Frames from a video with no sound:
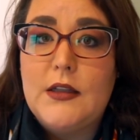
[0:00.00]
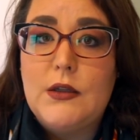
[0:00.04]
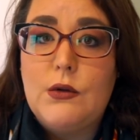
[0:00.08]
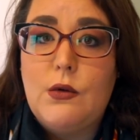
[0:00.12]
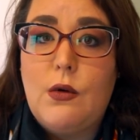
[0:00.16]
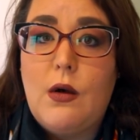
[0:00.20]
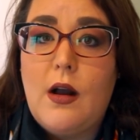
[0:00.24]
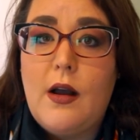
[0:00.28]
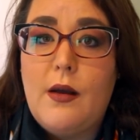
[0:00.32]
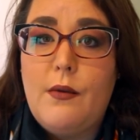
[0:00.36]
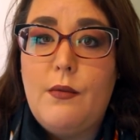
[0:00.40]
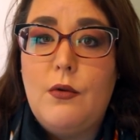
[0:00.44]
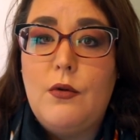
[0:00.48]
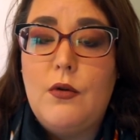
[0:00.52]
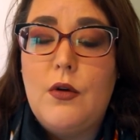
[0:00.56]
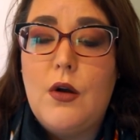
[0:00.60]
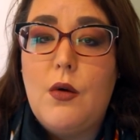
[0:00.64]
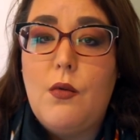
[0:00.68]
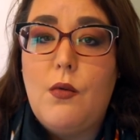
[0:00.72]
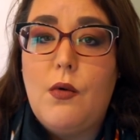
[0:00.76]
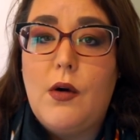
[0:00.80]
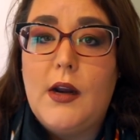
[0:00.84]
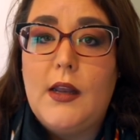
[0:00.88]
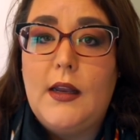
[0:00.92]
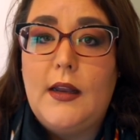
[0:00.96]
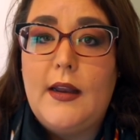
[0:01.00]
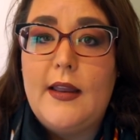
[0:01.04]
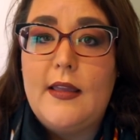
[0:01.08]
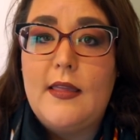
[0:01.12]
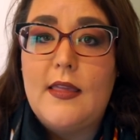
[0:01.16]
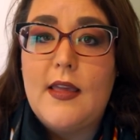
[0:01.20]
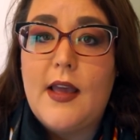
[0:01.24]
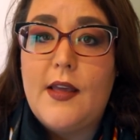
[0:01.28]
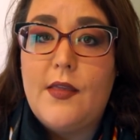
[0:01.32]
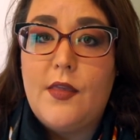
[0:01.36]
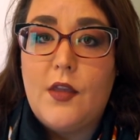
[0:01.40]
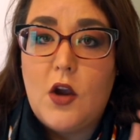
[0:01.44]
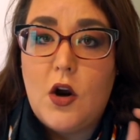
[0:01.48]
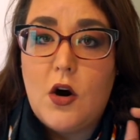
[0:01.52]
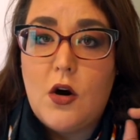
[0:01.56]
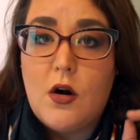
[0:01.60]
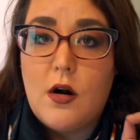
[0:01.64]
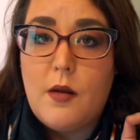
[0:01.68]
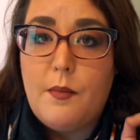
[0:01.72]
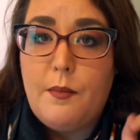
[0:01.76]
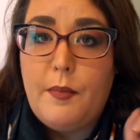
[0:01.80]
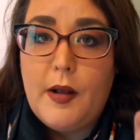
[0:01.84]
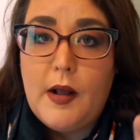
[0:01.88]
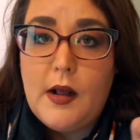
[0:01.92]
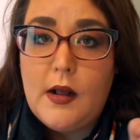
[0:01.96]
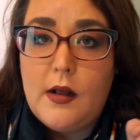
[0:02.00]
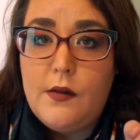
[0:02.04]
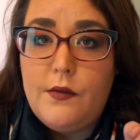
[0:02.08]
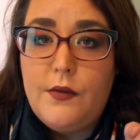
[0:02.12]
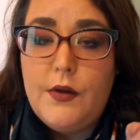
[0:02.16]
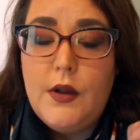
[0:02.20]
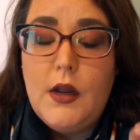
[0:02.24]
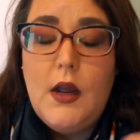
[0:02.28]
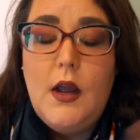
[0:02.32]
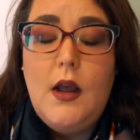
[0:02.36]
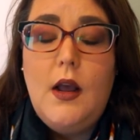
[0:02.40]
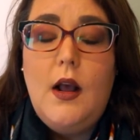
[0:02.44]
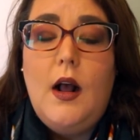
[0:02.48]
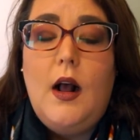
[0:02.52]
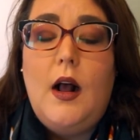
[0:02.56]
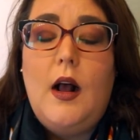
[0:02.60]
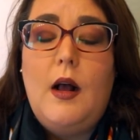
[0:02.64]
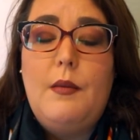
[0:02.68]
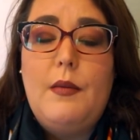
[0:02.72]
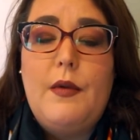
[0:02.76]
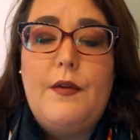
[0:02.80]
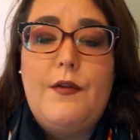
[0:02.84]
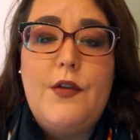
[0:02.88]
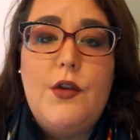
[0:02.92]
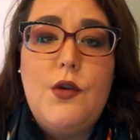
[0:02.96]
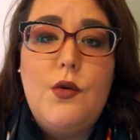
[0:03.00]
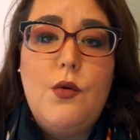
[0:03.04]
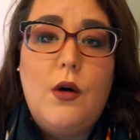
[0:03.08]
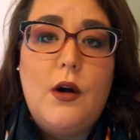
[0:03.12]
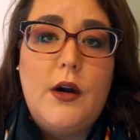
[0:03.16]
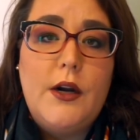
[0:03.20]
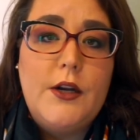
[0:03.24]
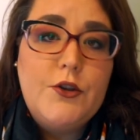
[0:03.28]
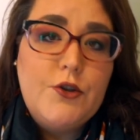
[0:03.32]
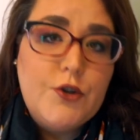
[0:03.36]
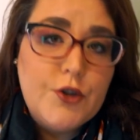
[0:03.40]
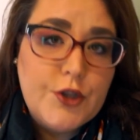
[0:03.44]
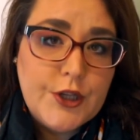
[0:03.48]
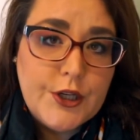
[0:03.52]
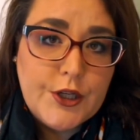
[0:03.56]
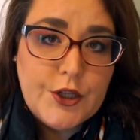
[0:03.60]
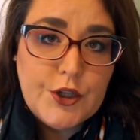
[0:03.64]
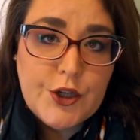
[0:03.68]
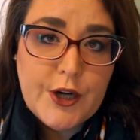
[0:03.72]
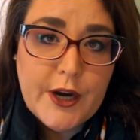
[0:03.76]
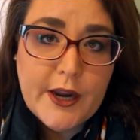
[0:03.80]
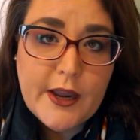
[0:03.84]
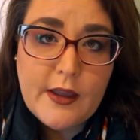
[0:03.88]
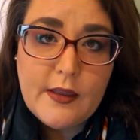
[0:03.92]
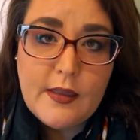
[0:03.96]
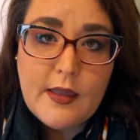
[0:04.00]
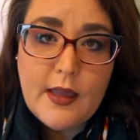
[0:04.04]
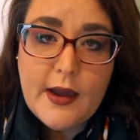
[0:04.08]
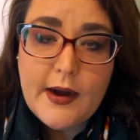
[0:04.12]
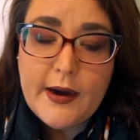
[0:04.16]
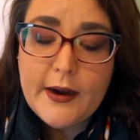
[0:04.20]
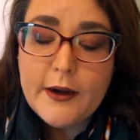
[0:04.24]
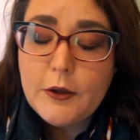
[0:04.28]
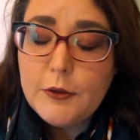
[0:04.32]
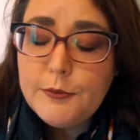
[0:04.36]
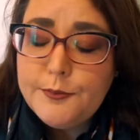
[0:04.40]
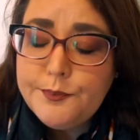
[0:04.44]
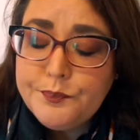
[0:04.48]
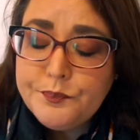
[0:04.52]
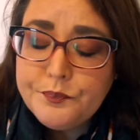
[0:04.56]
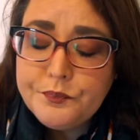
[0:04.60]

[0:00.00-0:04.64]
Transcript: So I will go on and link that in the card above um, if you are interested in checking that out.